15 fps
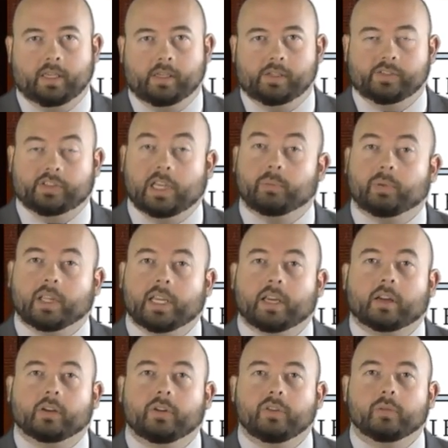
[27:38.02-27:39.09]
Simply
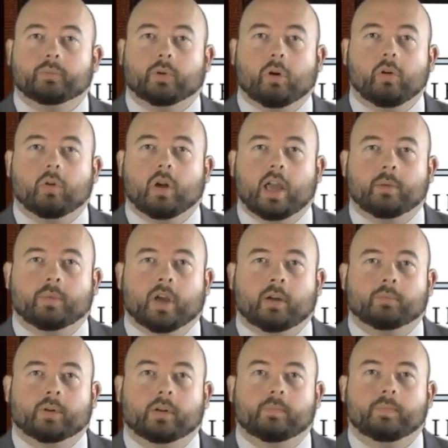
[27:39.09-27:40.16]
include the program
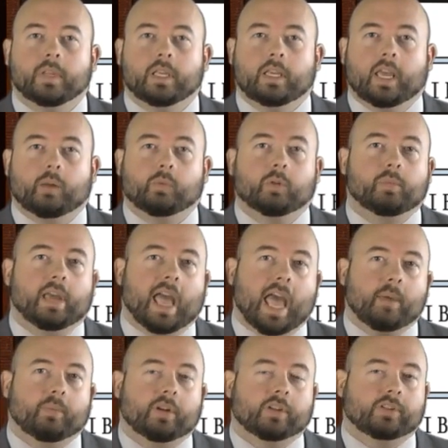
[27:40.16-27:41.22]
number, and we'll be
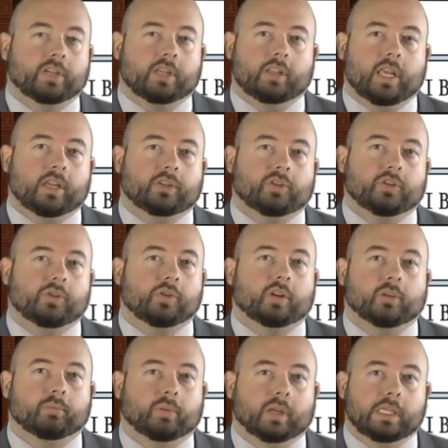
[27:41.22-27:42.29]
happy to send that to you
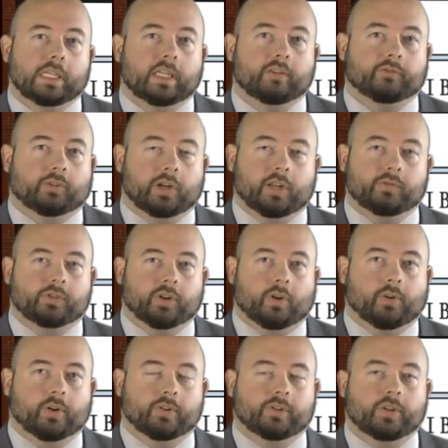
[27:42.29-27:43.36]
completely free of
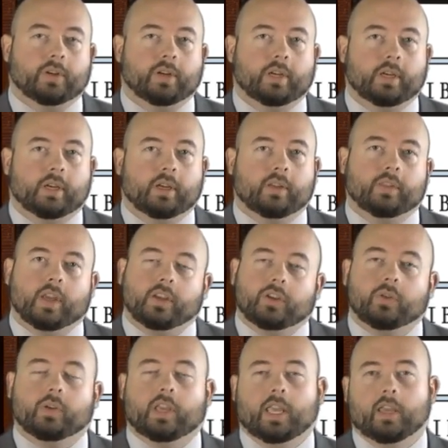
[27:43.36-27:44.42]
charge. Thank
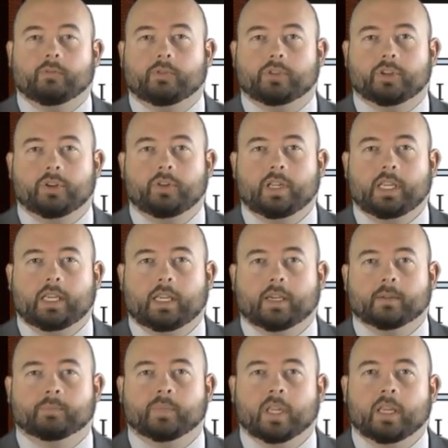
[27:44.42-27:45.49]
you again for tuning
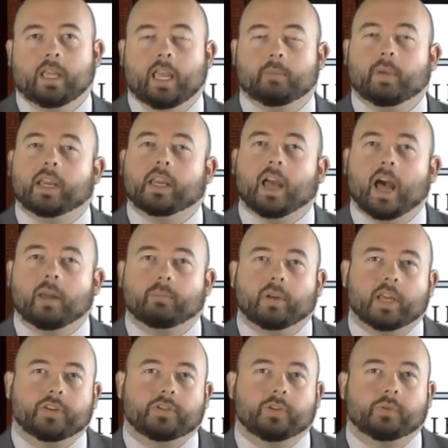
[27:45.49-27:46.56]
in, and may God
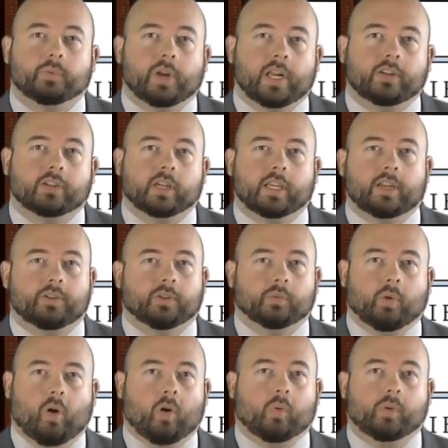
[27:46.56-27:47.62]
bless you richly in your
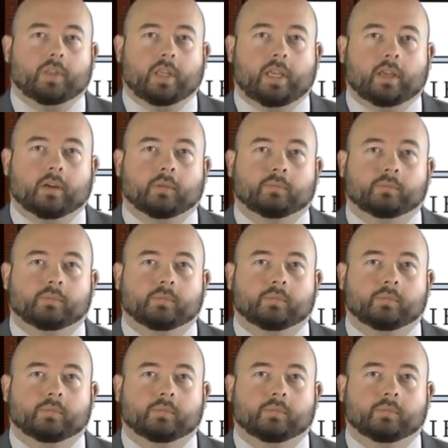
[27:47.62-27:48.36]
walk with Him.